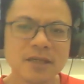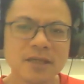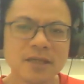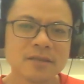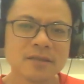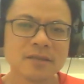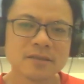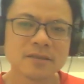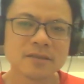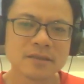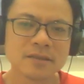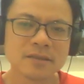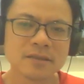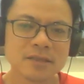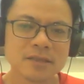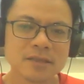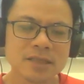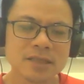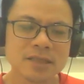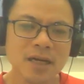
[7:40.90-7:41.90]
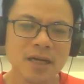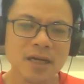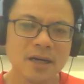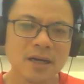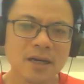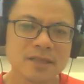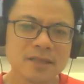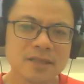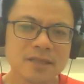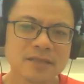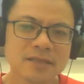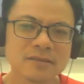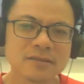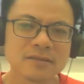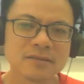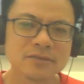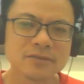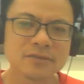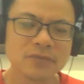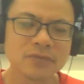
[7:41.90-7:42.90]
the stars and the
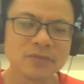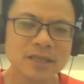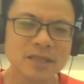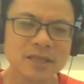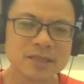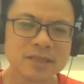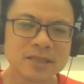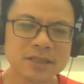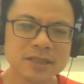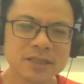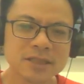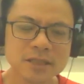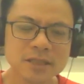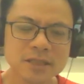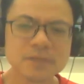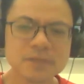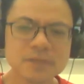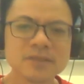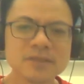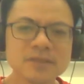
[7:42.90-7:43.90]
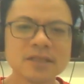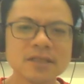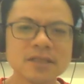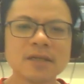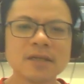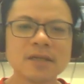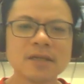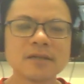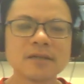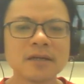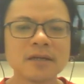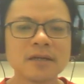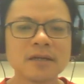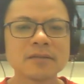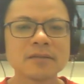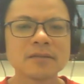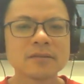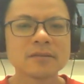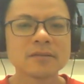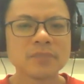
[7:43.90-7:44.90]
solar systems,
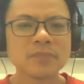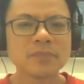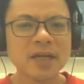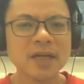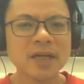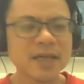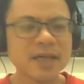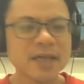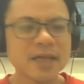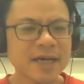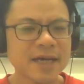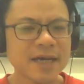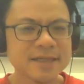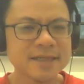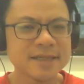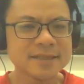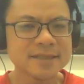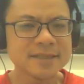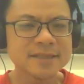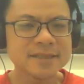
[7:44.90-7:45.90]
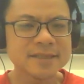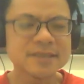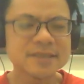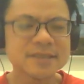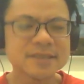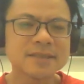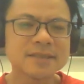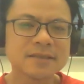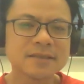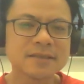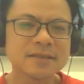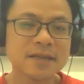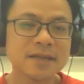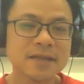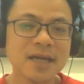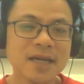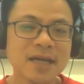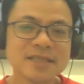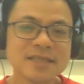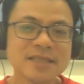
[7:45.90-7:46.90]
planets, the
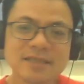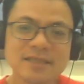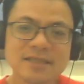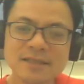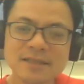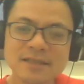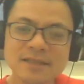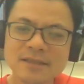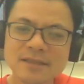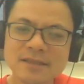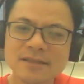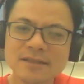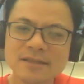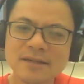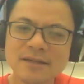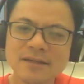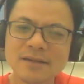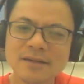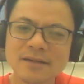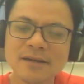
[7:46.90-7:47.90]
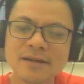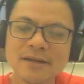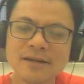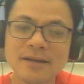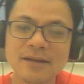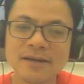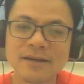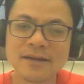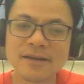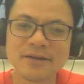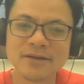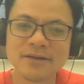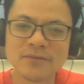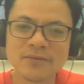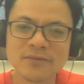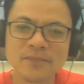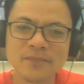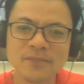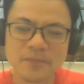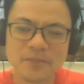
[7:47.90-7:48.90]
galaxy, and
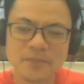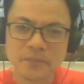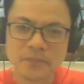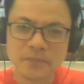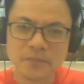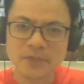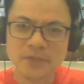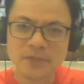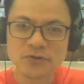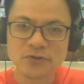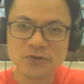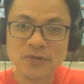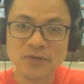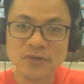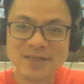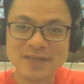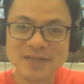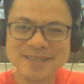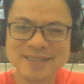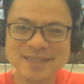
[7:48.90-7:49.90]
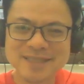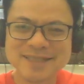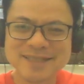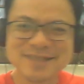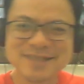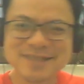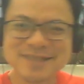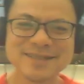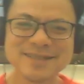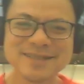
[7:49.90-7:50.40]
the universe.